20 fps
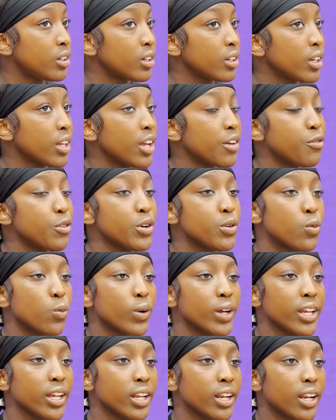If we
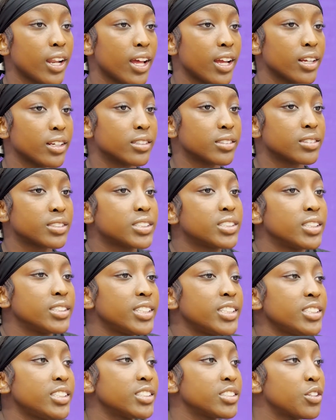win, like,
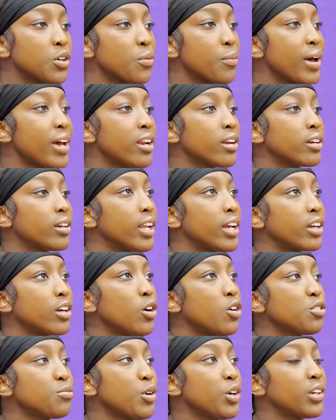statistics don't matter. Like,
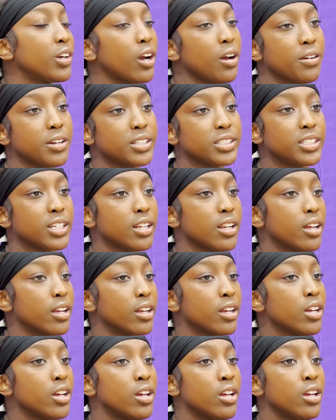Coach Mulkey already said, like,
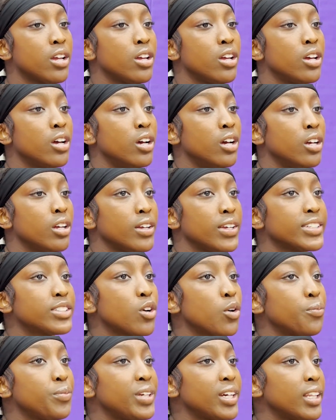it's
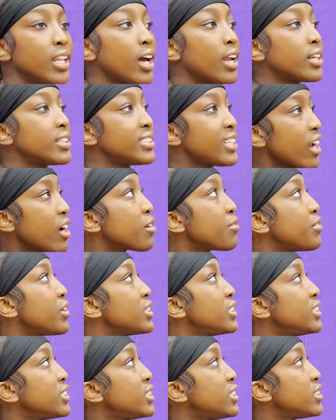going to be a lot of sacrifice
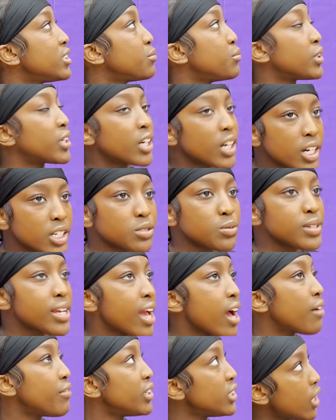this season because we
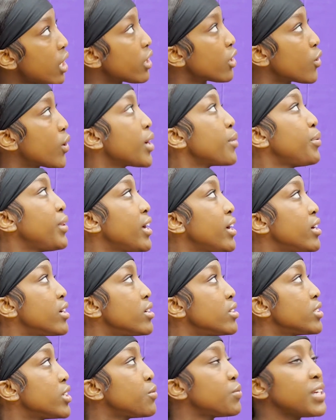have a lot of great
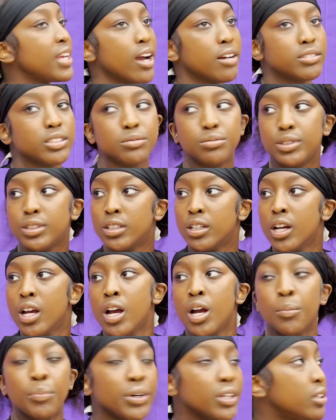players and we have to be
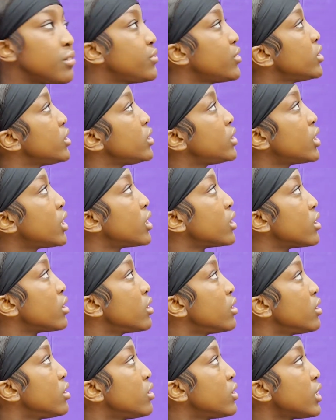pulling for each other.
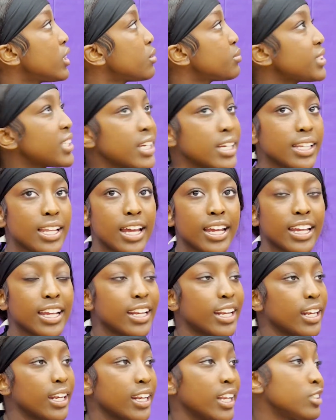You know what I'm saying? Like,
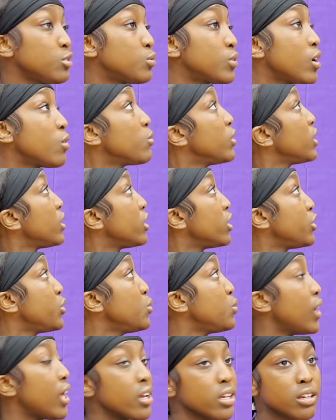and that's what I'm ready to do.
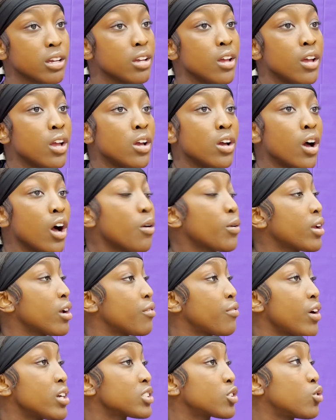Like, I don't care
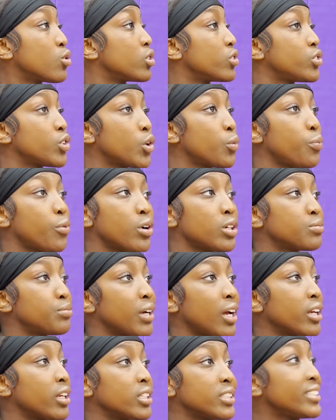if I score 0 points, but
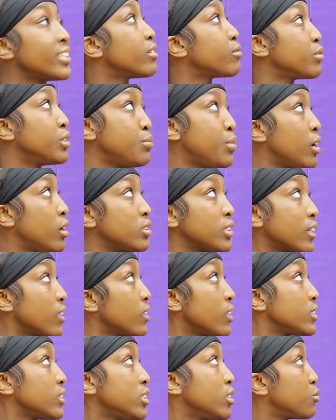I get 10 rebounds. I
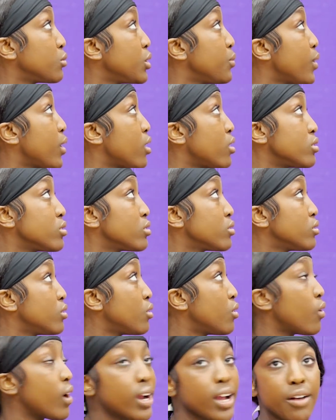got 10 rebounds.
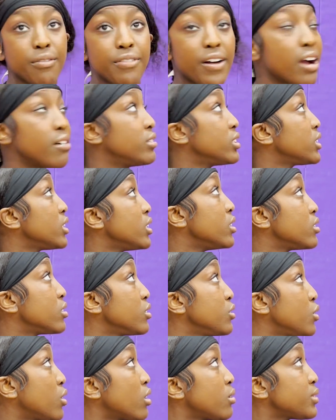or I got 5 assists.
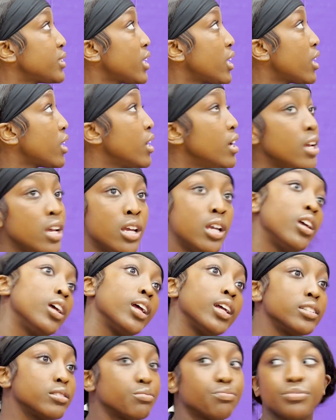You know what I'm saying?
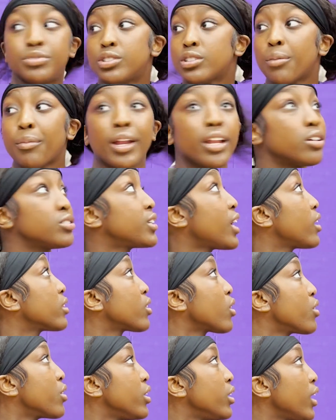And somebody else got
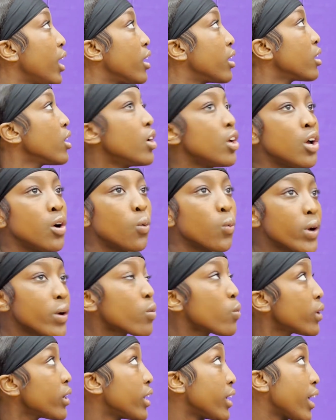30. Like, we're
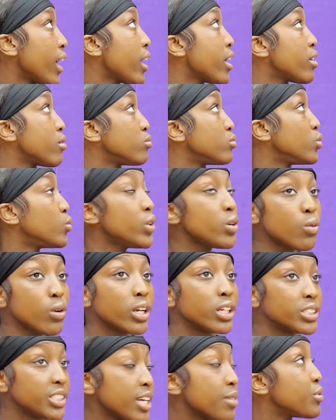winning games. We
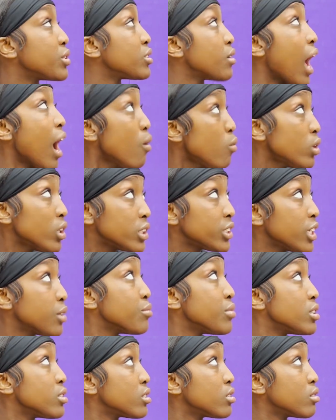won a championship. I won a
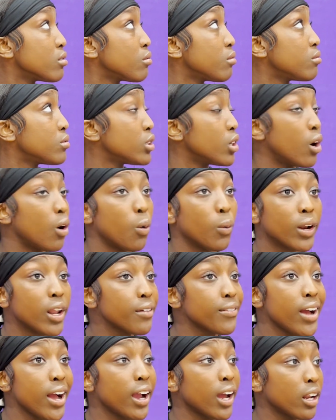championship. So
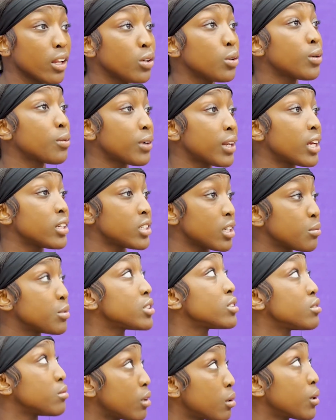whatever I got to do to win that
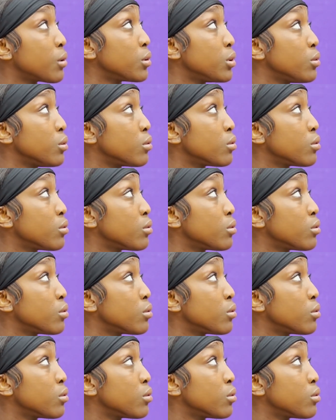championship, I'm going to do.